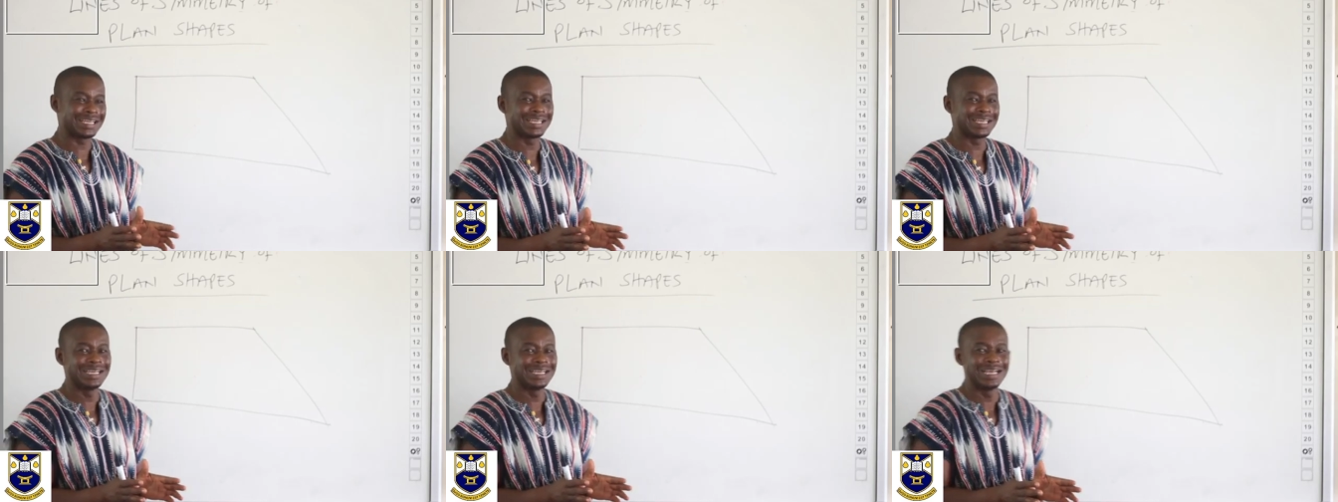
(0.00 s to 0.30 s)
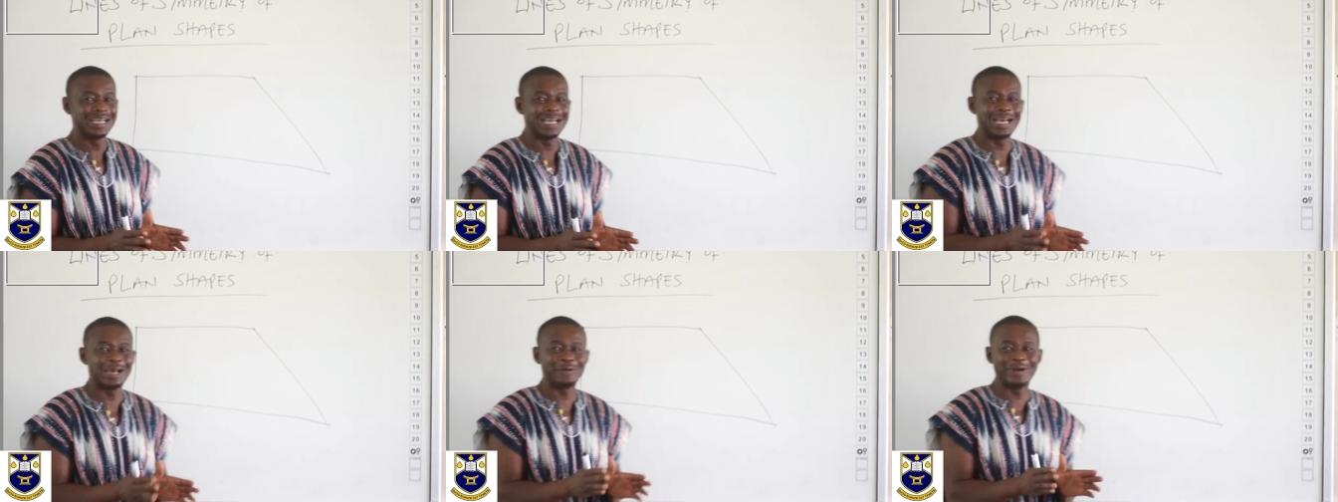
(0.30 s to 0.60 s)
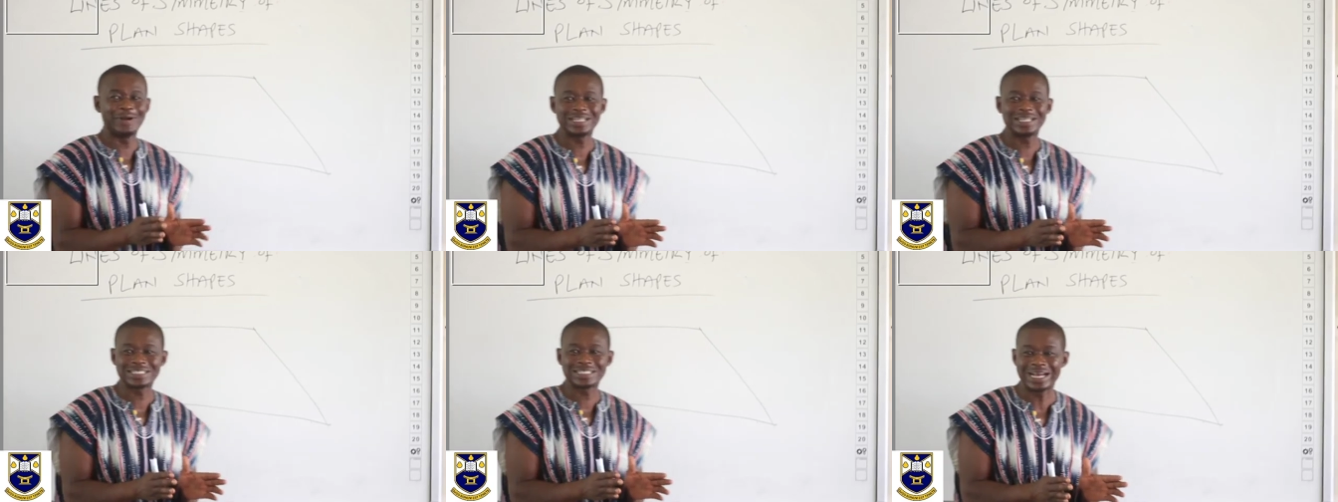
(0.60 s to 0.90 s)
a
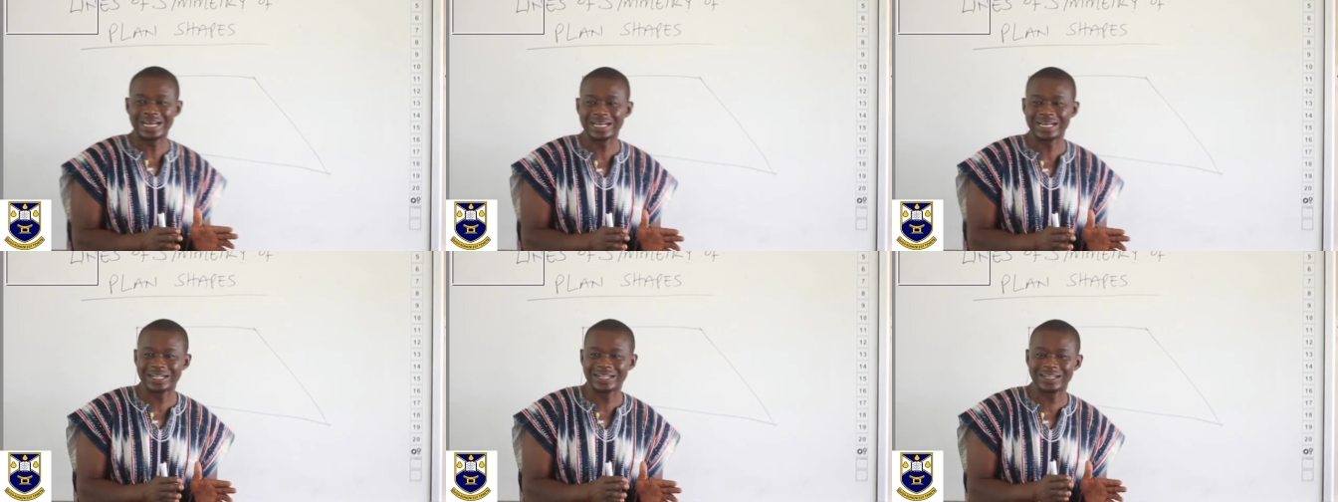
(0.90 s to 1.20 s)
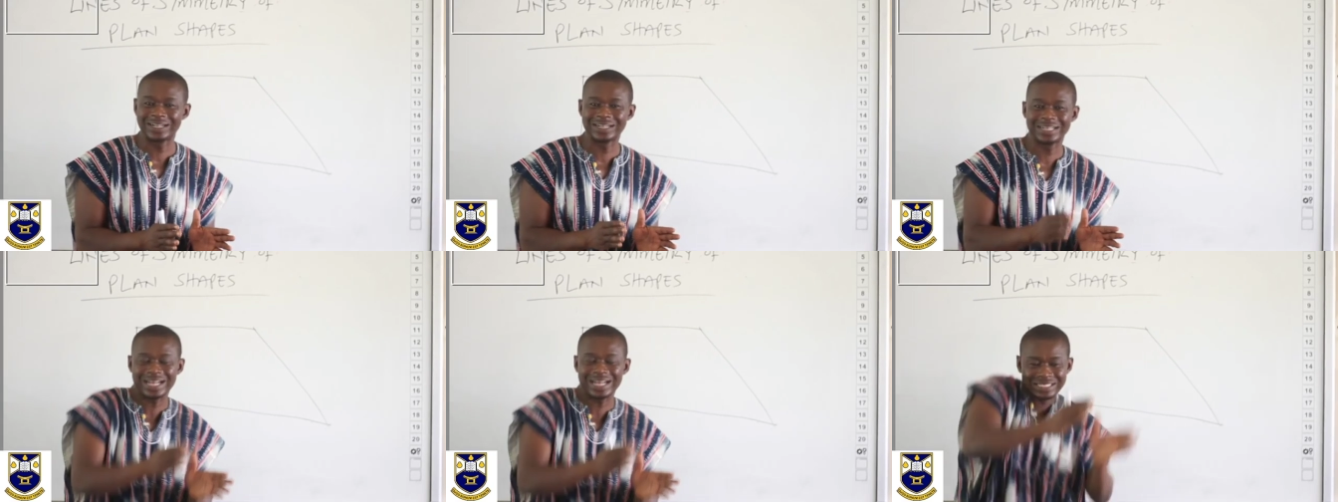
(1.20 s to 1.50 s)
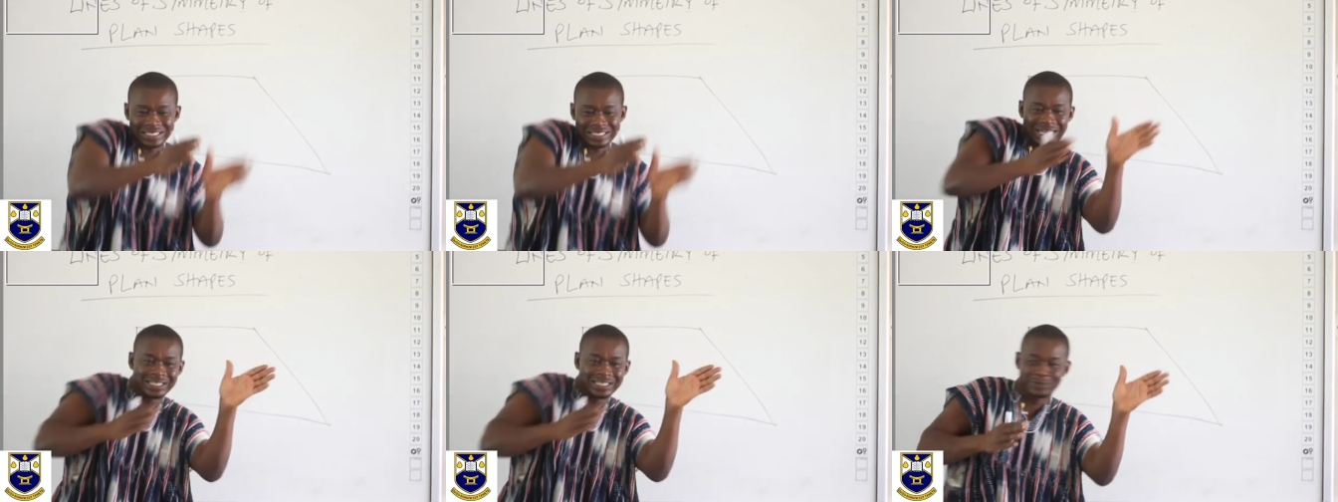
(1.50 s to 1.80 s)
rectangle that
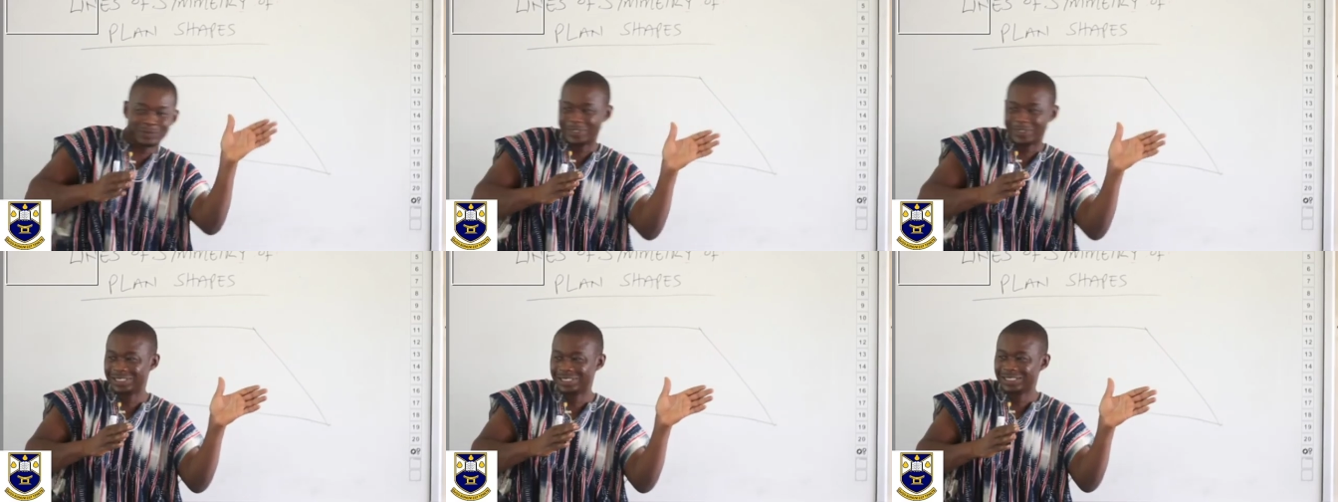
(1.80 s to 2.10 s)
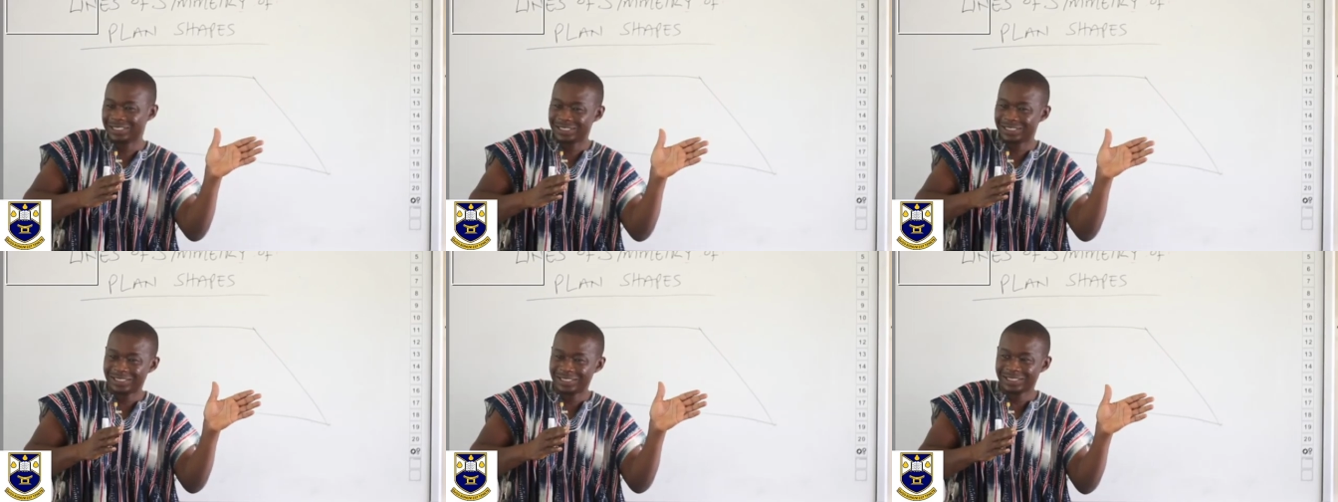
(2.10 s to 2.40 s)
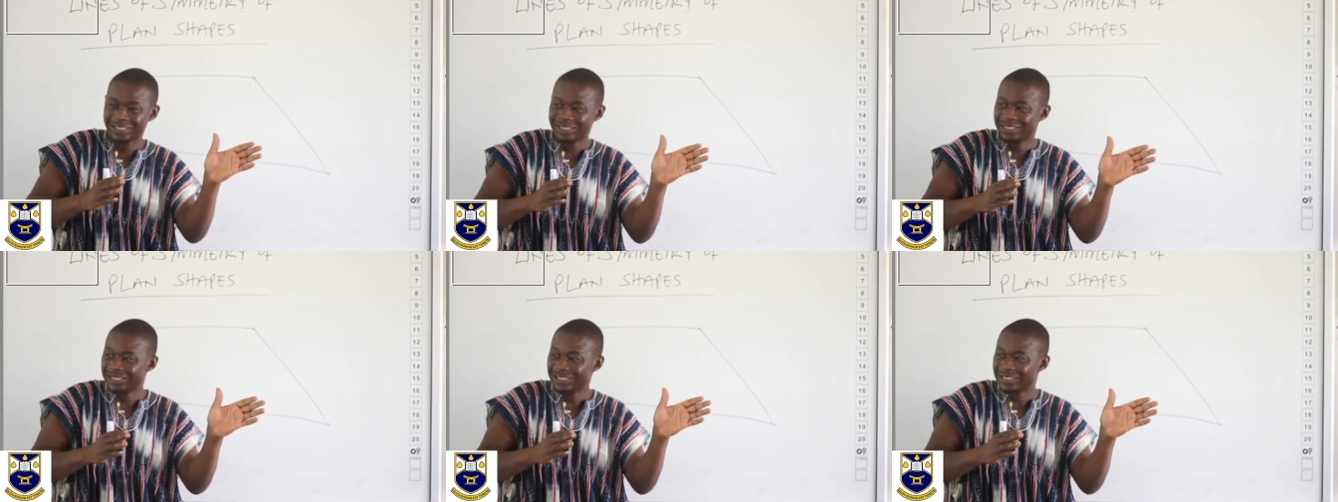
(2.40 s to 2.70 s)
has been,
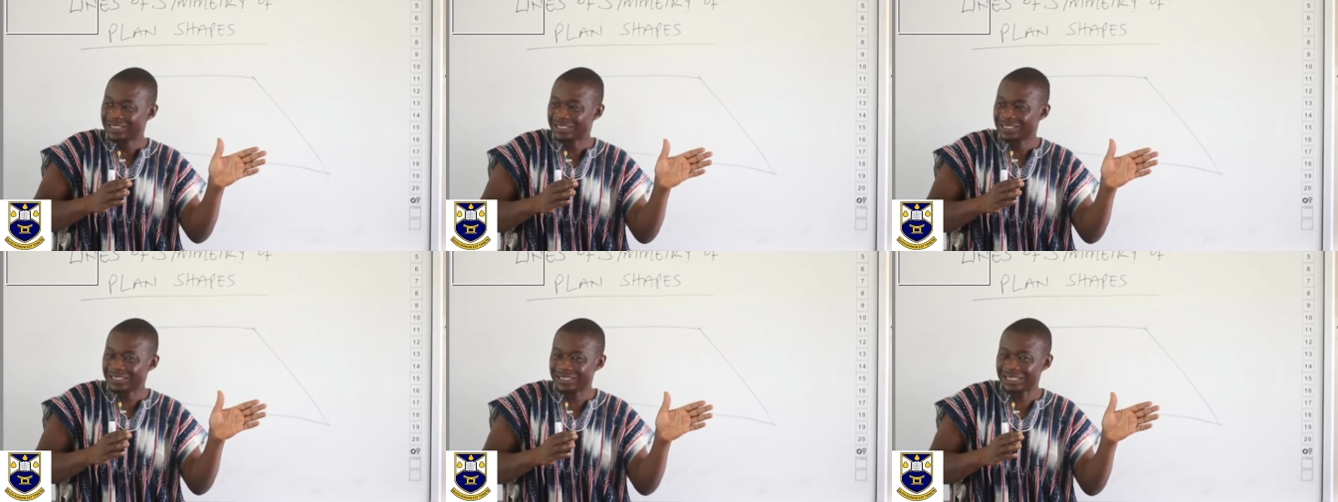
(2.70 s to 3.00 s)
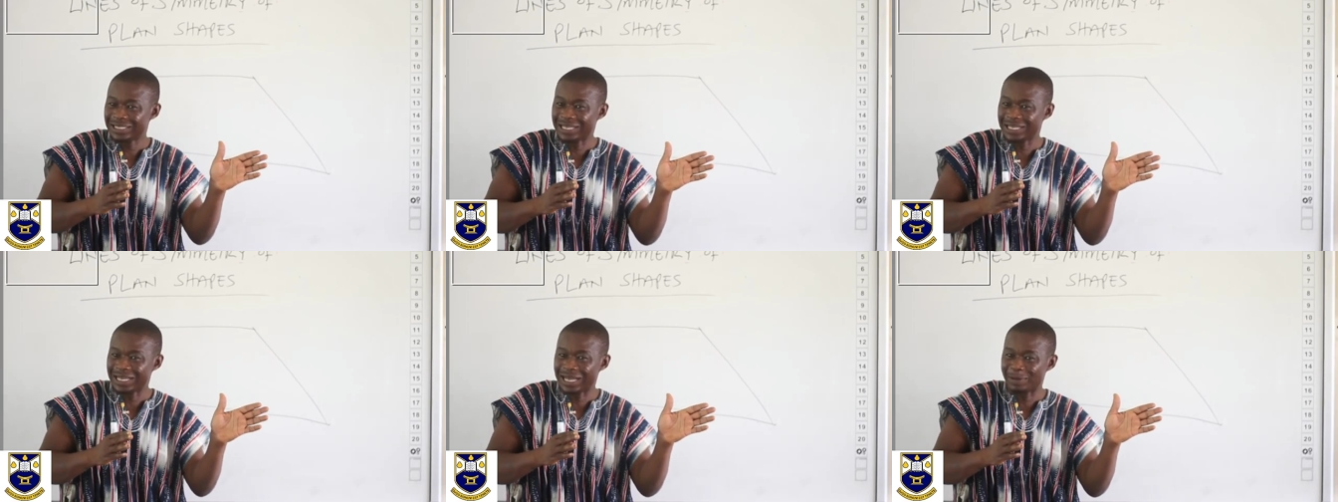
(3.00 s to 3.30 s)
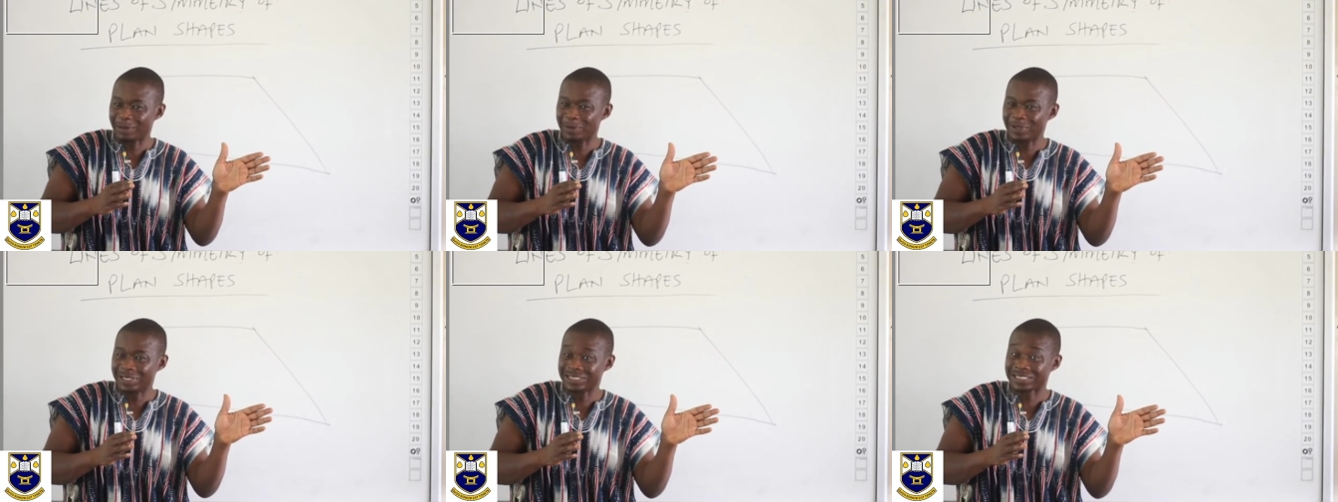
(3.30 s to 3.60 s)
I
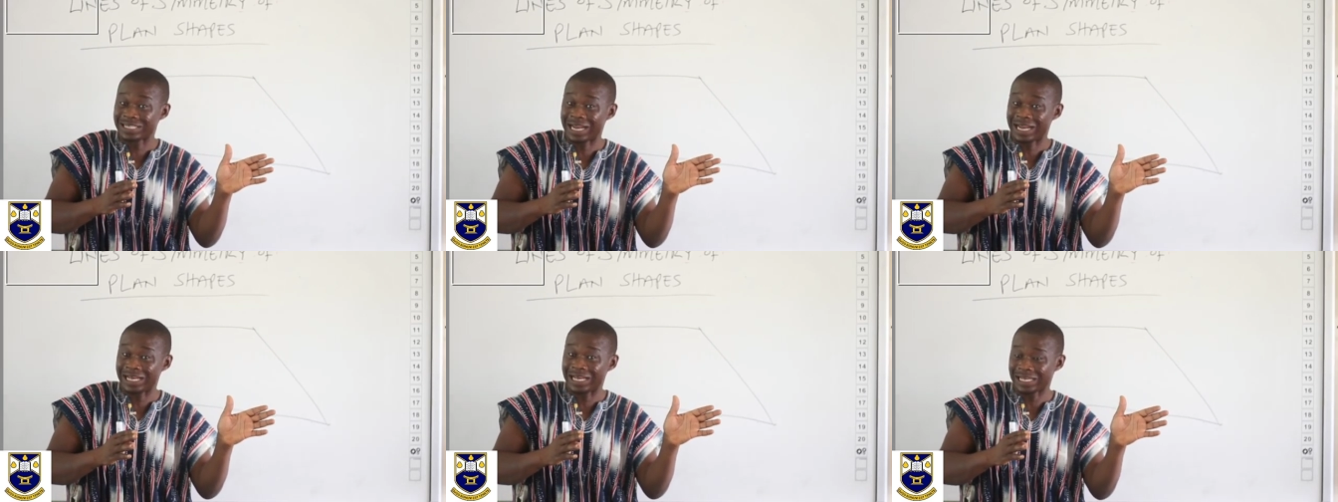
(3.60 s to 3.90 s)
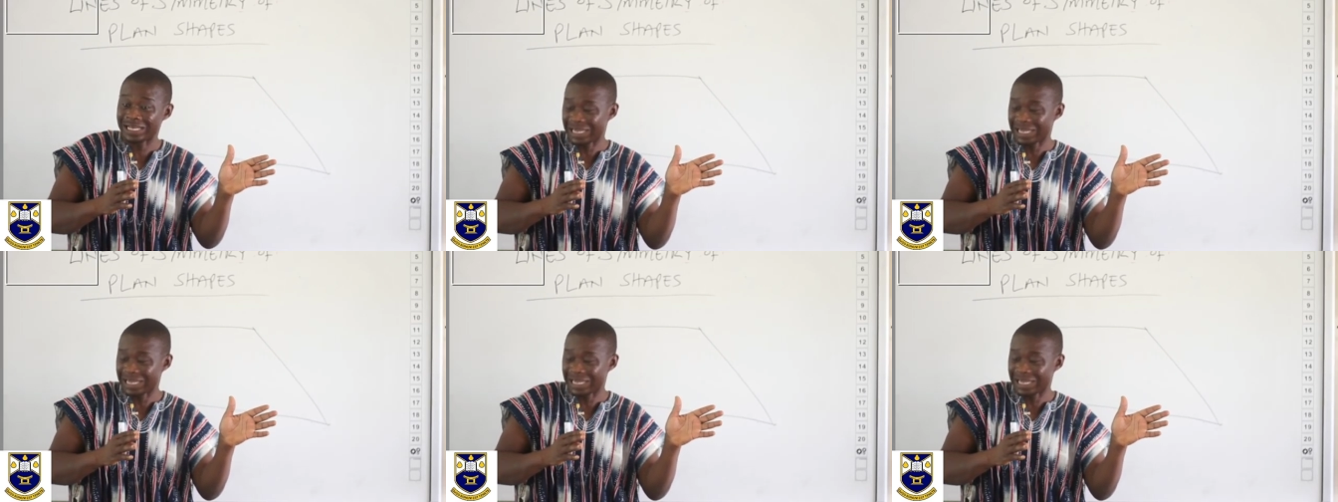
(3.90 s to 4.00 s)
mean, it's like a